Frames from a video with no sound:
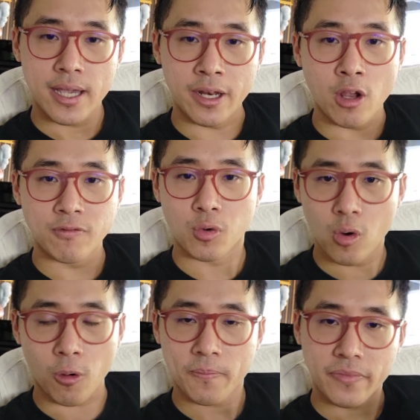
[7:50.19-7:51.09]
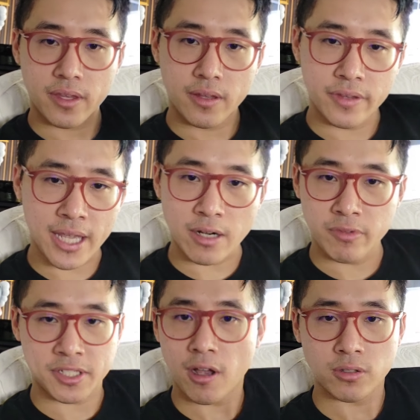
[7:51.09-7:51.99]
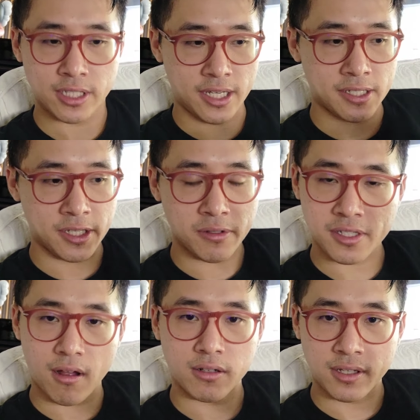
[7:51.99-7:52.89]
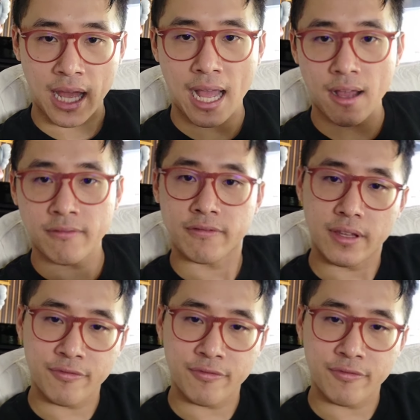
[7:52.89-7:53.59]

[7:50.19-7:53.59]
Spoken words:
And overall, the end result is you start to have